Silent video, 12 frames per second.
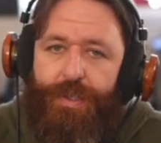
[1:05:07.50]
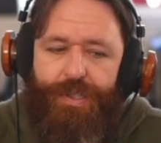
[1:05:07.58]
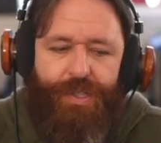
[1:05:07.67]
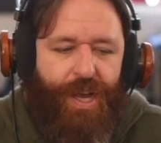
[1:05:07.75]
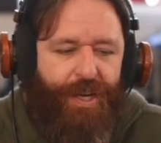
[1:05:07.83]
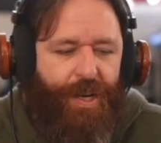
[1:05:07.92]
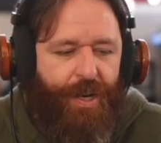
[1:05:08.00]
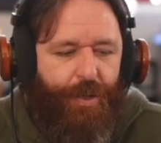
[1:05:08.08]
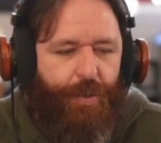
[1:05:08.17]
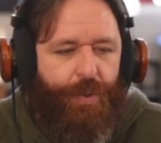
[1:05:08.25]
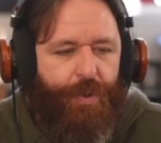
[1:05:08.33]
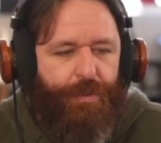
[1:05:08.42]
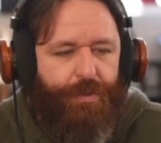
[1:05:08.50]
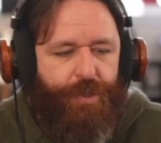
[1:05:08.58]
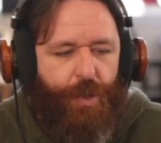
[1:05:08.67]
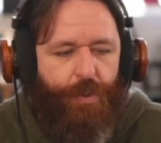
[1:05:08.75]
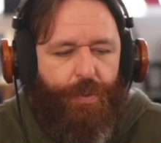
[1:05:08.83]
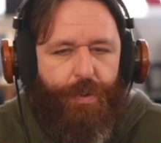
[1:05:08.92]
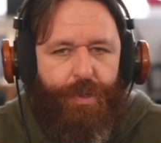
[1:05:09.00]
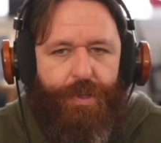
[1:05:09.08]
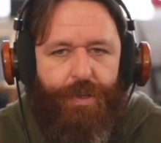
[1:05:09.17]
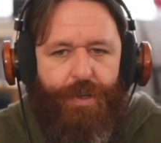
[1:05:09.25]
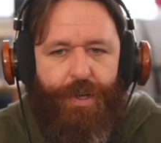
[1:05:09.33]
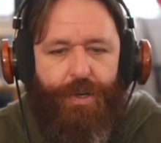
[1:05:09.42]
Isn't that kind of cool? So
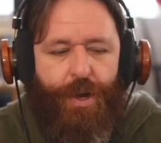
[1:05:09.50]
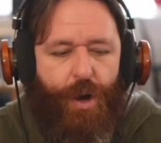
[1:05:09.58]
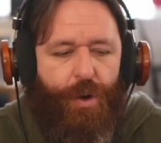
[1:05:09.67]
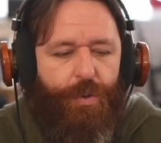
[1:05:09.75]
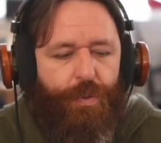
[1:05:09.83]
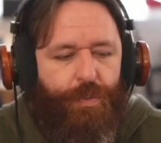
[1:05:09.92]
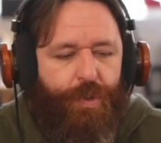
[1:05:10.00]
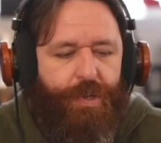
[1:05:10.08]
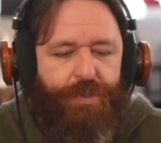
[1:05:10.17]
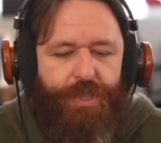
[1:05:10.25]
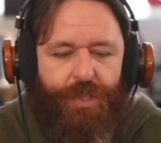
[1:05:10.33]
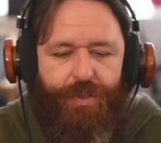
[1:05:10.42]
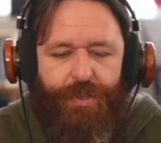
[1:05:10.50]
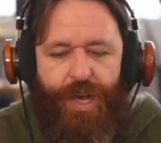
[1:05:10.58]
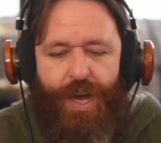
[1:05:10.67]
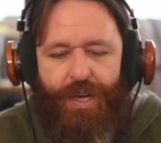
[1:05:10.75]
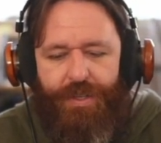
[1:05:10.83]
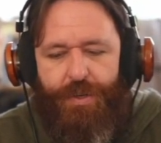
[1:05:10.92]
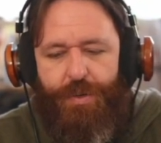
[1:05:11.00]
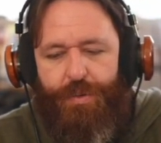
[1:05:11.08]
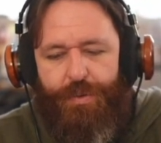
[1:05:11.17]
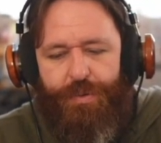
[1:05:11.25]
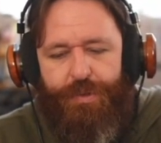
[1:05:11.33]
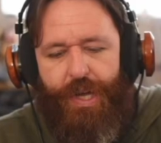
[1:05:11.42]
no, we've still not
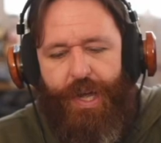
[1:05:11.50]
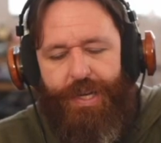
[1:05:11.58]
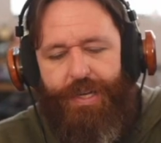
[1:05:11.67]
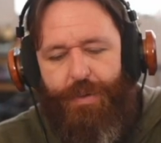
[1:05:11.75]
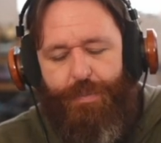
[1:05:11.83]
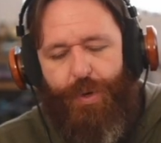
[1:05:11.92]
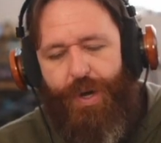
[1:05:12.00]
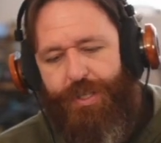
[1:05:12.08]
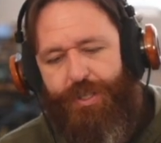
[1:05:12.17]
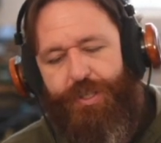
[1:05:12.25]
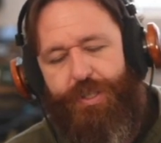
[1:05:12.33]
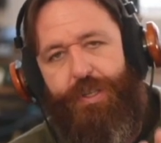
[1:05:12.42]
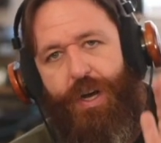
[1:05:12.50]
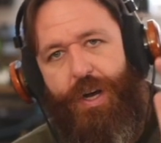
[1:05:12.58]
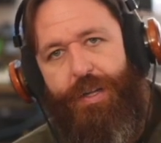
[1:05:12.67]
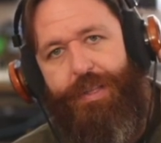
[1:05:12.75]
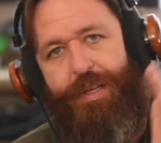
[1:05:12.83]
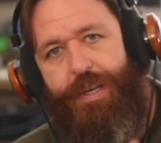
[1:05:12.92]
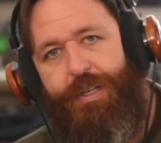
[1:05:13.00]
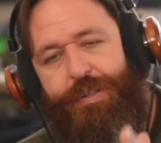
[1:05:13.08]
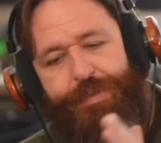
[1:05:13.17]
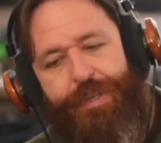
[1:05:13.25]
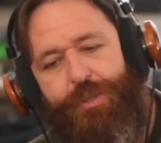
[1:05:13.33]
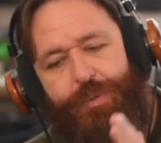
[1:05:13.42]
used any compression on the
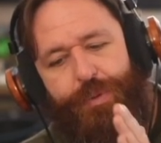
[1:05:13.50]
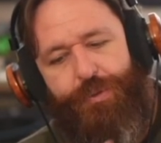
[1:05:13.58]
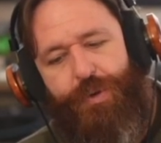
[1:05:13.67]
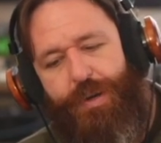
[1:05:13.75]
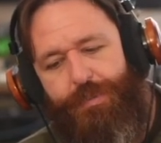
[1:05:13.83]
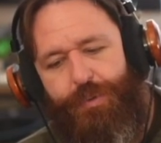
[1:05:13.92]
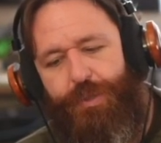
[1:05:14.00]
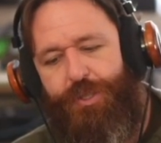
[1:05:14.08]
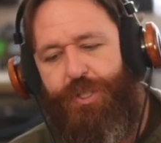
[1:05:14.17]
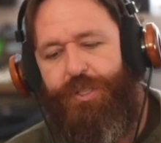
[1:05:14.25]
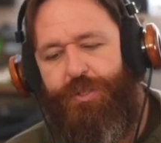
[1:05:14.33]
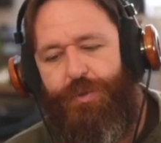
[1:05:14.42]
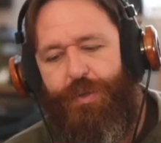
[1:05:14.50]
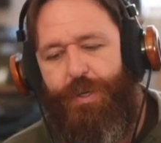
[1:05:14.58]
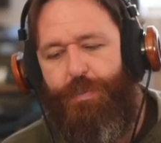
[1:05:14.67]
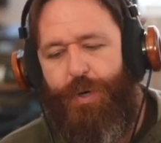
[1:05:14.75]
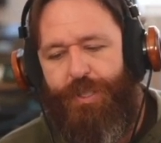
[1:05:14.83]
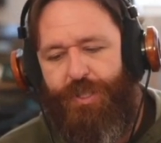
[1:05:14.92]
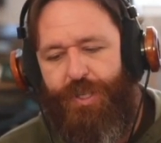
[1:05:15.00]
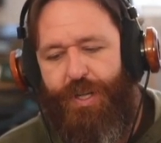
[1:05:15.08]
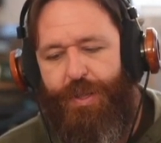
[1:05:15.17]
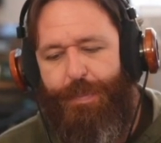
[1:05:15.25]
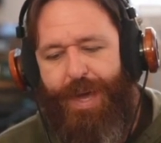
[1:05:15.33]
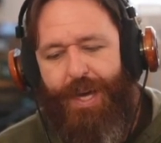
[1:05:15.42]
individual drums. We're just doing compression
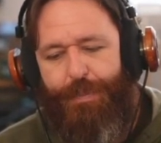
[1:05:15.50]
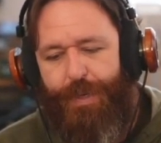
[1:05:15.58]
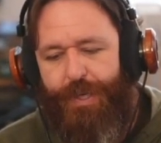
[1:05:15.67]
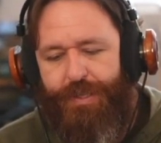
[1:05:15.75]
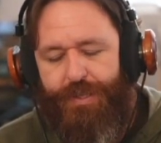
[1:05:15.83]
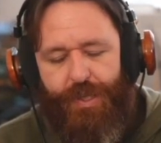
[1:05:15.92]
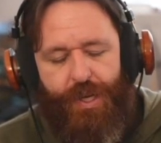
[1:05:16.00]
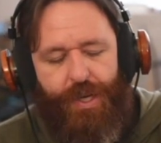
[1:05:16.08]
on the back bus.